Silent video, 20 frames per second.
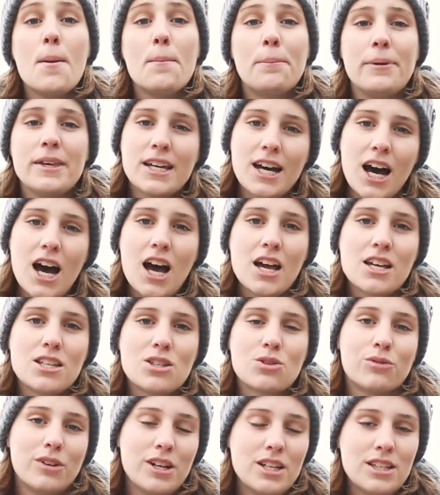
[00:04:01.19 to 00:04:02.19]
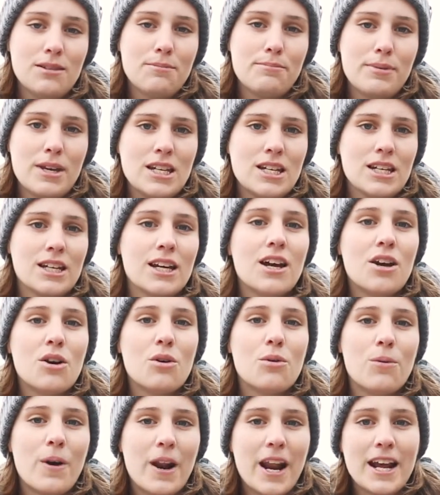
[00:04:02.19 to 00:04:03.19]
Because, reason being,
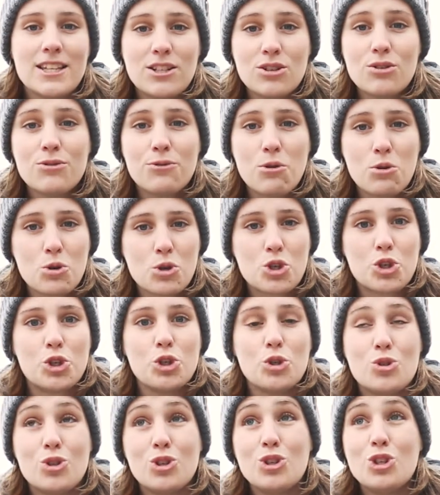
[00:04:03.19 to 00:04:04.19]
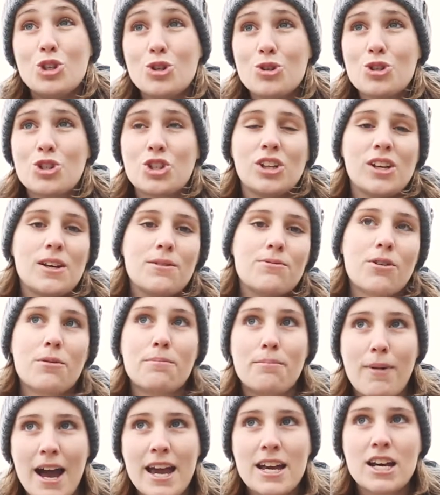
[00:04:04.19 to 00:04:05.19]
when I do photo shoots, usually for
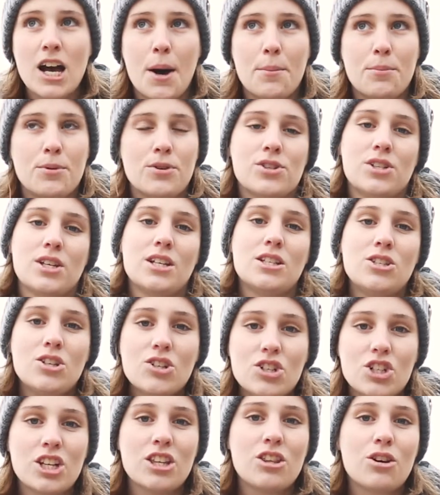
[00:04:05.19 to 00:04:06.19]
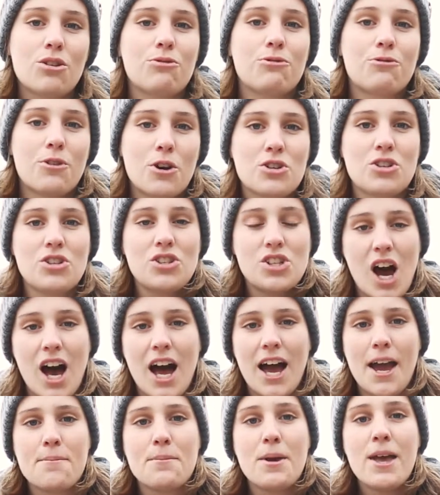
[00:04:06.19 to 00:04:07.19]
my couples, it's usually their first
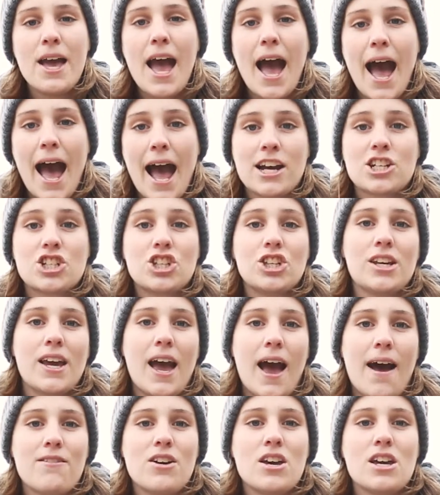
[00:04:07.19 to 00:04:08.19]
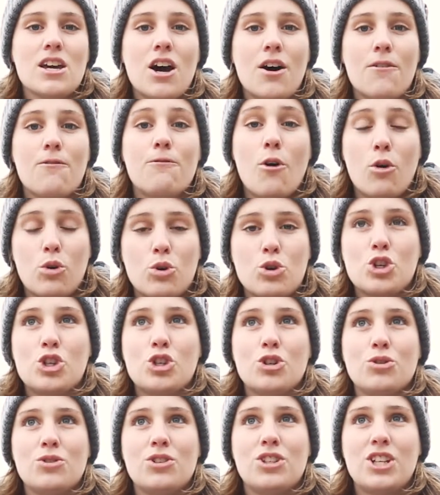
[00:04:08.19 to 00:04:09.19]
time actually having a photo
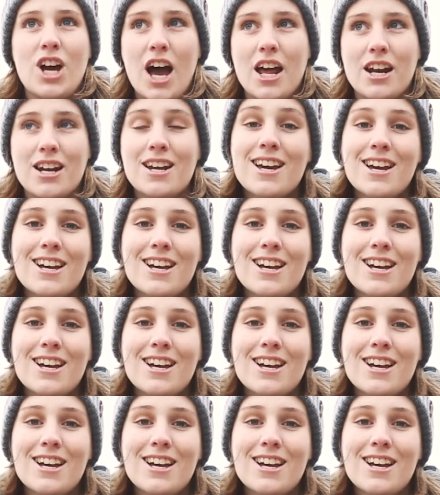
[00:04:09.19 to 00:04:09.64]
shoot done.